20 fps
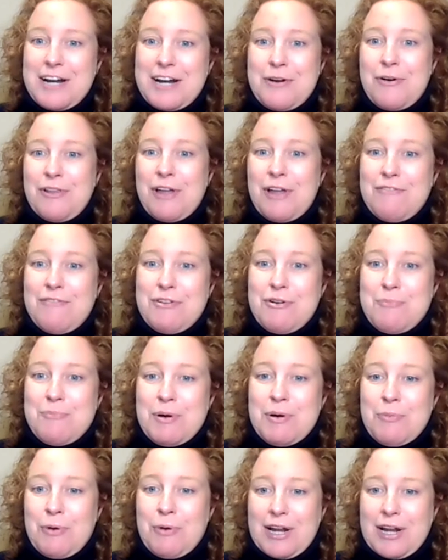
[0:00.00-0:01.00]
I know a lot of you have
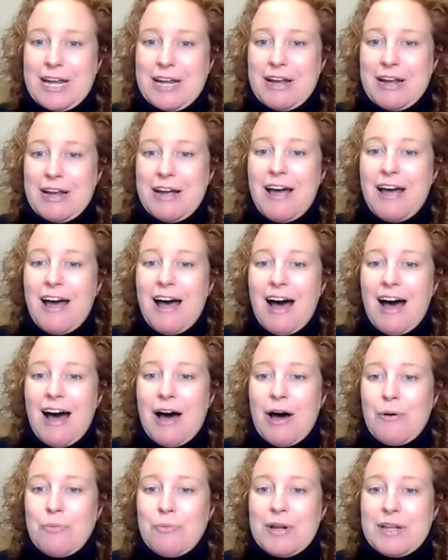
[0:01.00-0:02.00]
been working
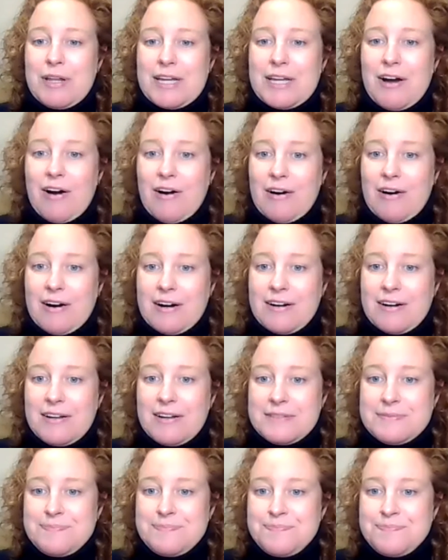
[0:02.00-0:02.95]
really hard.